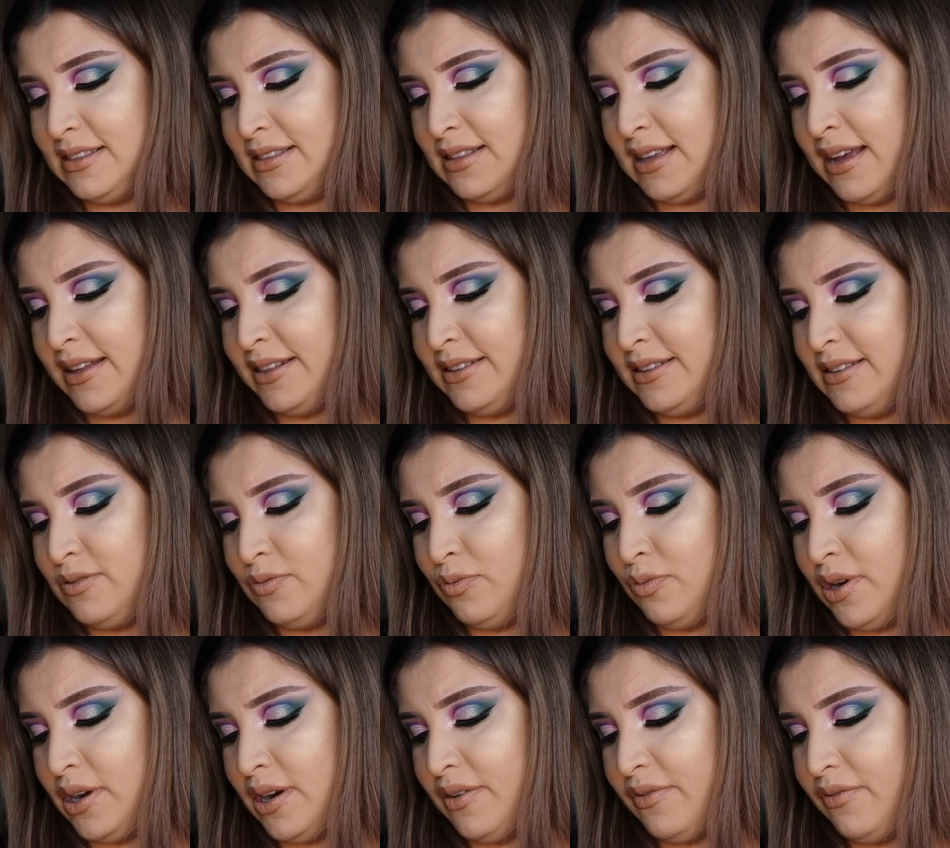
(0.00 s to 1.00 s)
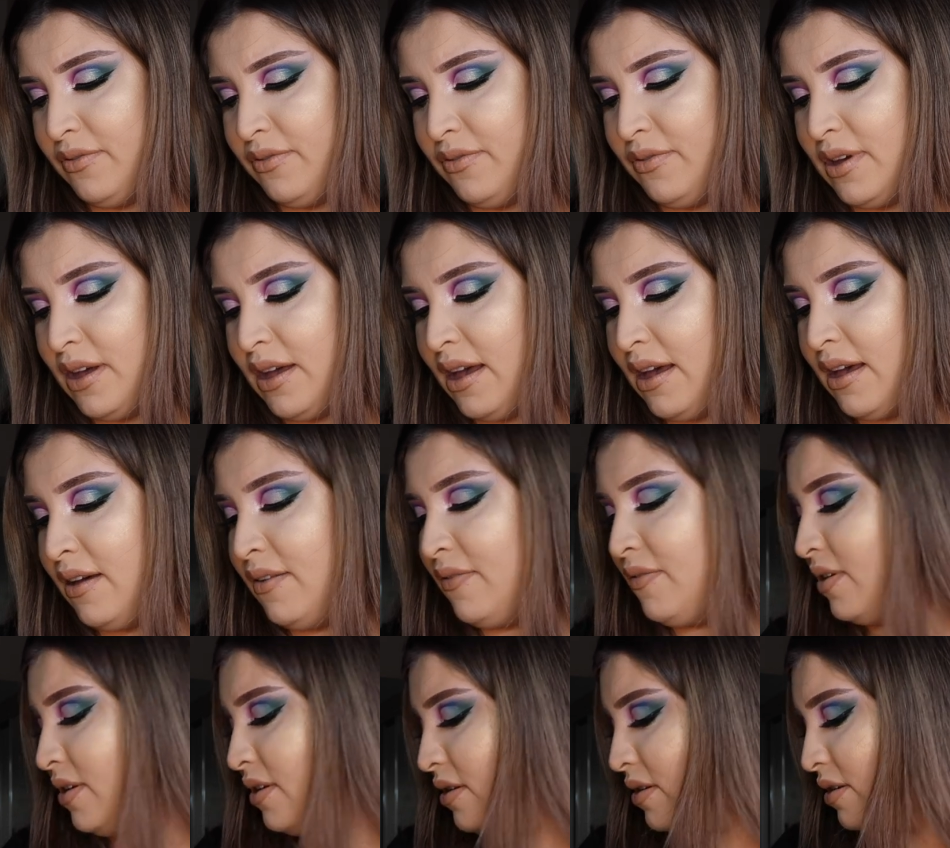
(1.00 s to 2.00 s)
That's one I
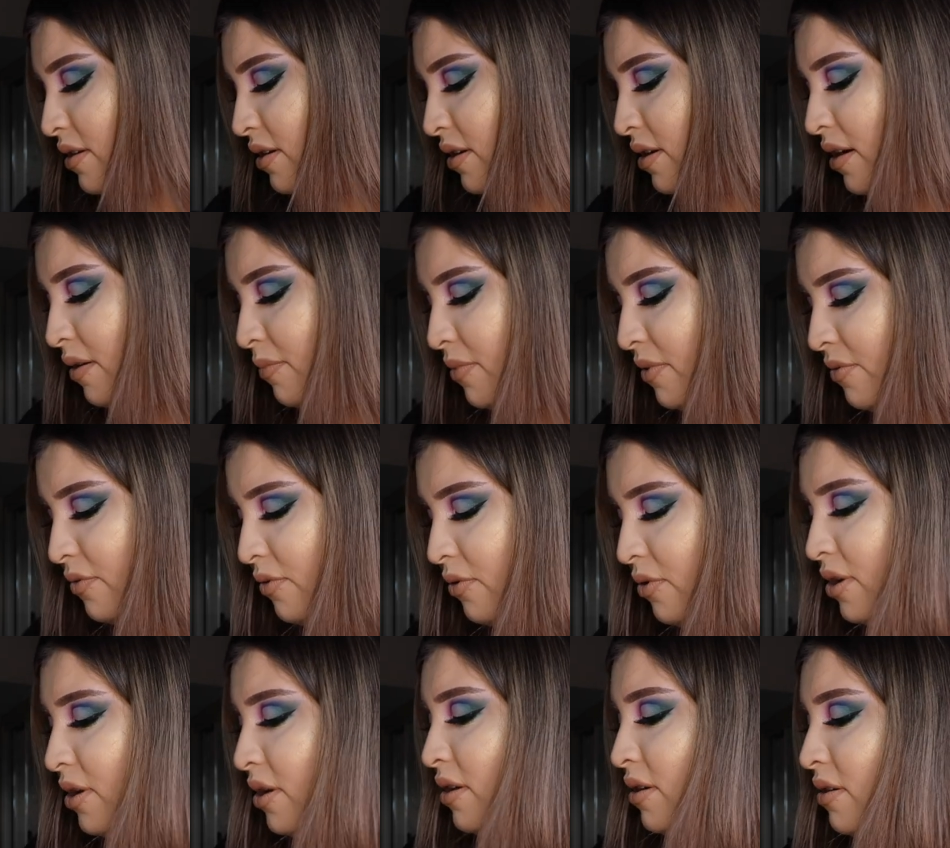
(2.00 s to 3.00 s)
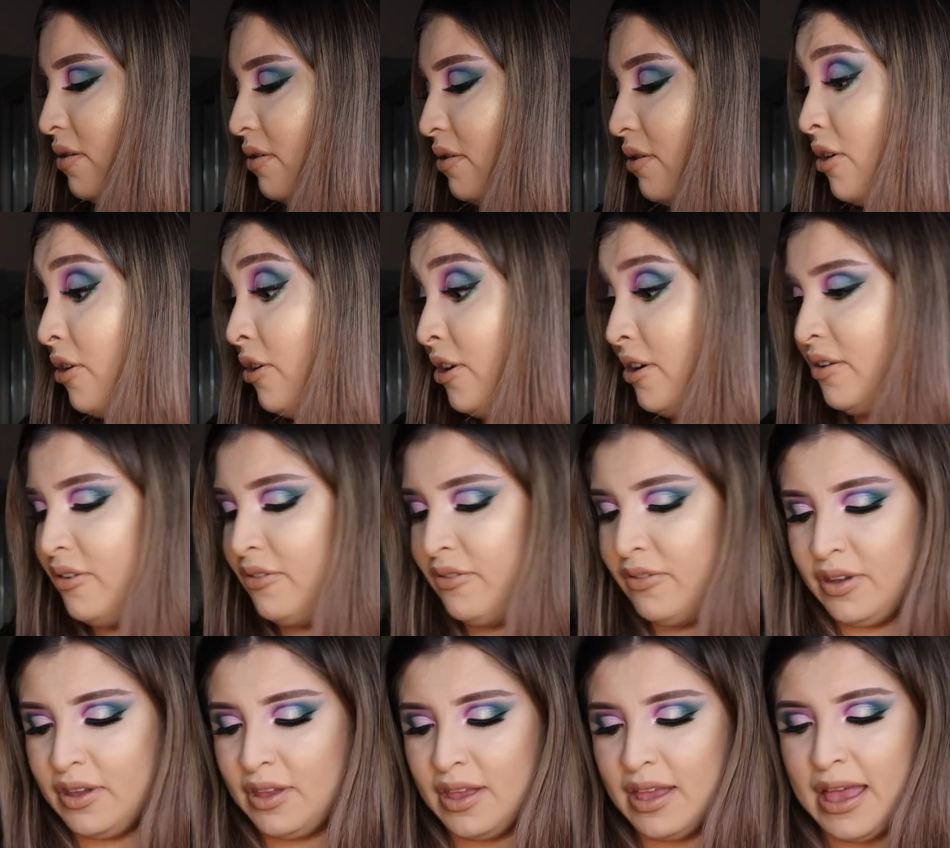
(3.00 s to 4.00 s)
haven't got before or heard of.
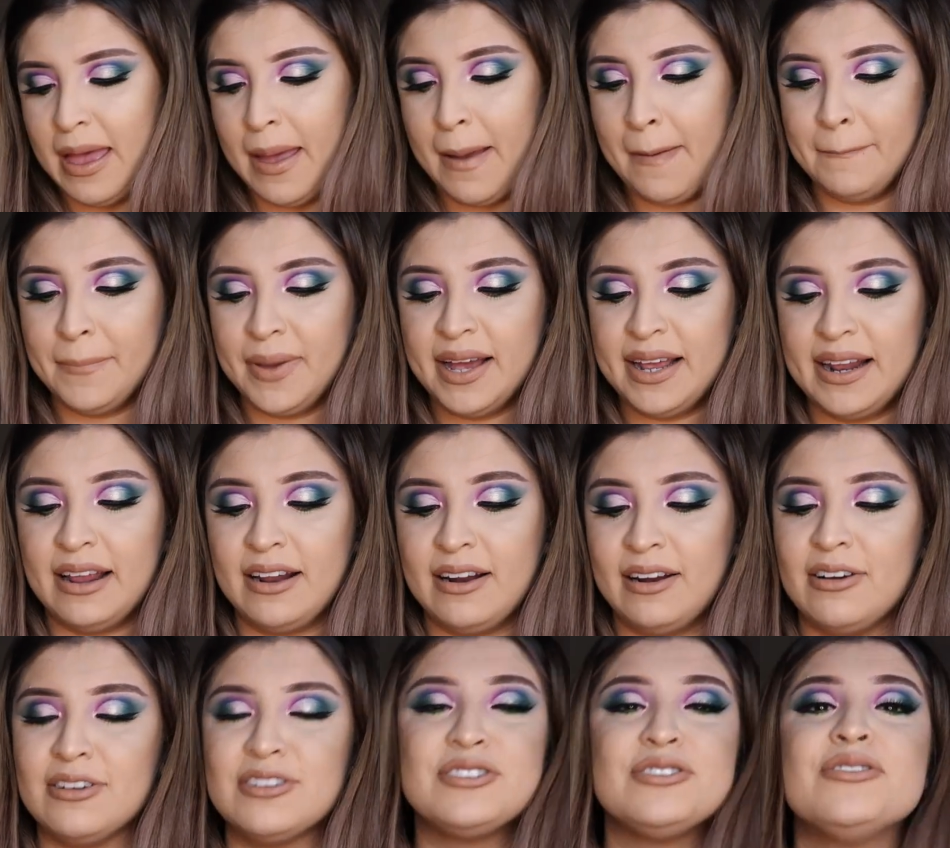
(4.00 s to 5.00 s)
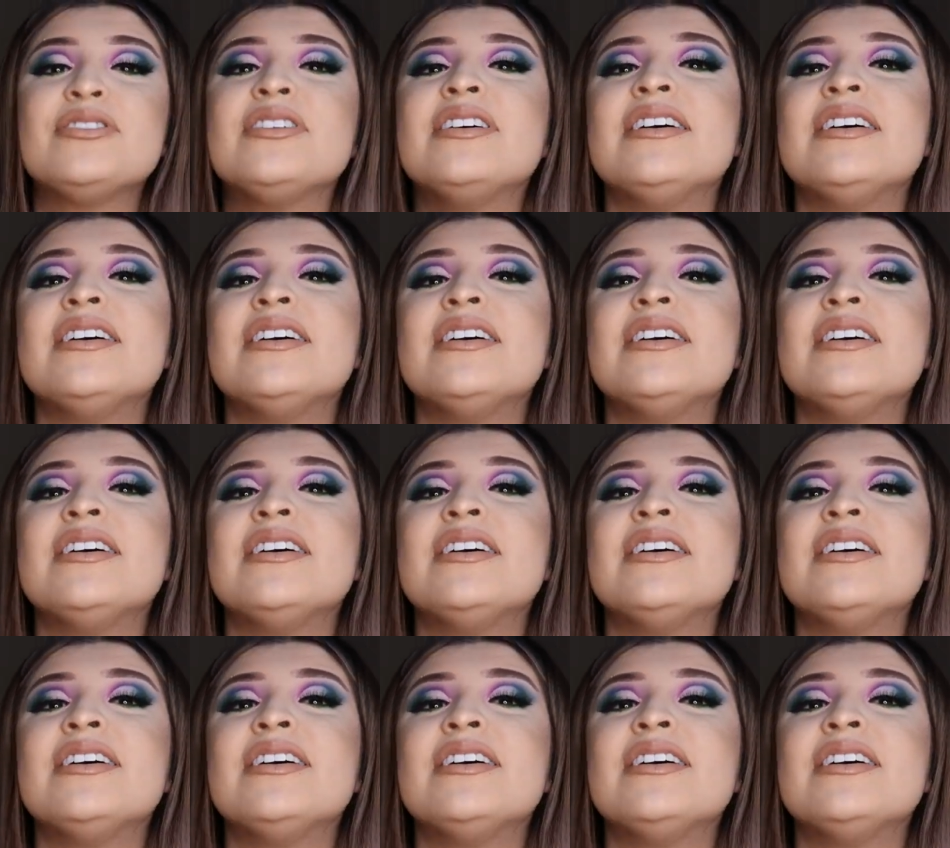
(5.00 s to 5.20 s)
But it also